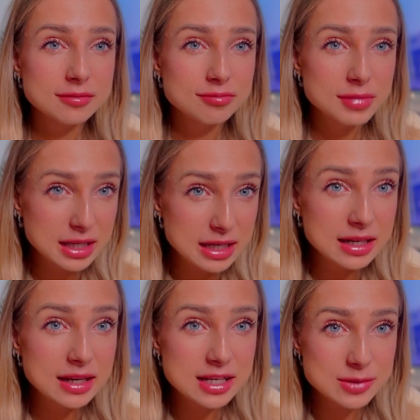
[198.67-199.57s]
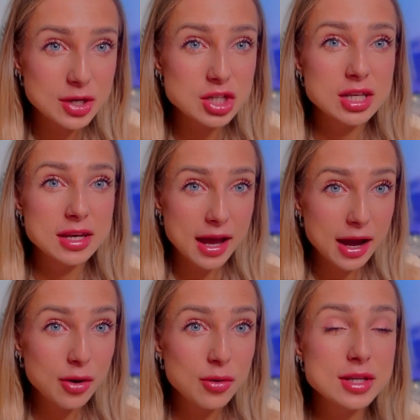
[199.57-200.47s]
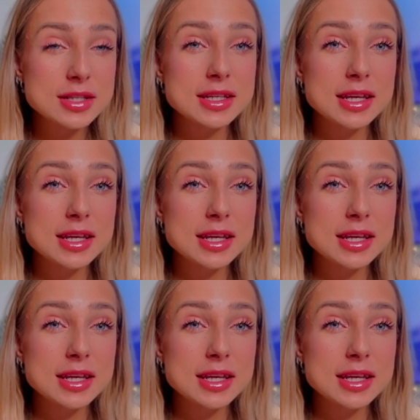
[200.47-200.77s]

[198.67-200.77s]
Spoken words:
bikini especially now, is